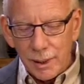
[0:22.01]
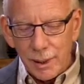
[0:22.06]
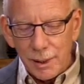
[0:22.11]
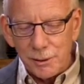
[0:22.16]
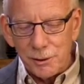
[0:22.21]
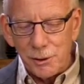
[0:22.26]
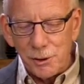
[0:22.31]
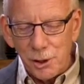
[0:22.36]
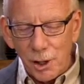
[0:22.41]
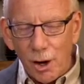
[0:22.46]

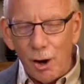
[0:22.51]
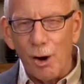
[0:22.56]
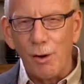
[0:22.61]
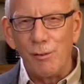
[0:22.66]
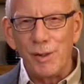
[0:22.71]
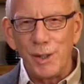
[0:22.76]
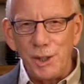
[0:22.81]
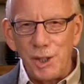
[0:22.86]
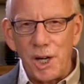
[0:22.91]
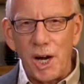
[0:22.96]
It's
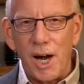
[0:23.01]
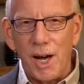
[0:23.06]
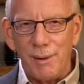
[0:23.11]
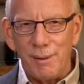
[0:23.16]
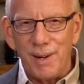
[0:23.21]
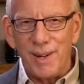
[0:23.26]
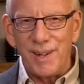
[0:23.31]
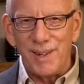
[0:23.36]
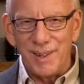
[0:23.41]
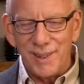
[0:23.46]
Jehovah
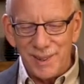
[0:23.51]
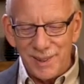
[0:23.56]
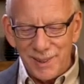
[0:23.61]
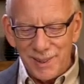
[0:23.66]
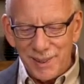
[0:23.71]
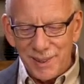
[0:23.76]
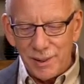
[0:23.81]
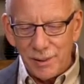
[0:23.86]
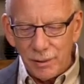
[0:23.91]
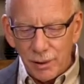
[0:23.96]
Jireh,
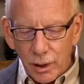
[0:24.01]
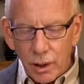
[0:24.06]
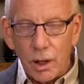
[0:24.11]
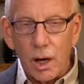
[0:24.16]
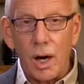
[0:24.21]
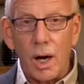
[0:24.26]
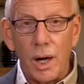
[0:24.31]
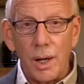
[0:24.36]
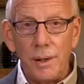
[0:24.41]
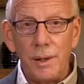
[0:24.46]
the
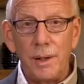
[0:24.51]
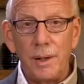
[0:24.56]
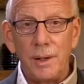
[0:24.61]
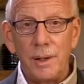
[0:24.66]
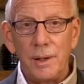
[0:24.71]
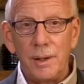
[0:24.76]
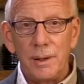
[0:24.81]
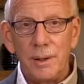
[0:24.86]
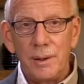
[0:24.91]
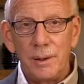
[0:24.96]
God
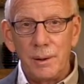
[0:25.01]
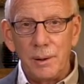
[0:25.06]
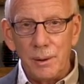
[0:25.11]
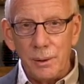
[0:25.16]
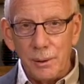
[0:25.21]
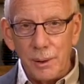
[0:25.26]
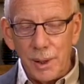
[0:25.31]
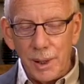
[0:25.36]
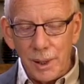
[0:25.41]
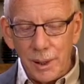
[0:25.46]

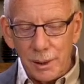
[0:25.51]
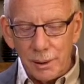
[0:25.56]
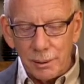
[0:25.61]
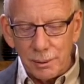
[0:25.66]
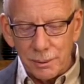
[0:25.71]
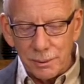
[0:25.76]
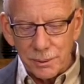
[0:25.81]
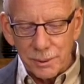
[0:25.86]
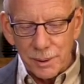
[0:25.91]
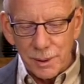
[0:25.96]
who
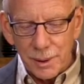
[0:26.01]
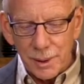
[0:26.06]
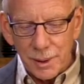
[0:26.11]
heals.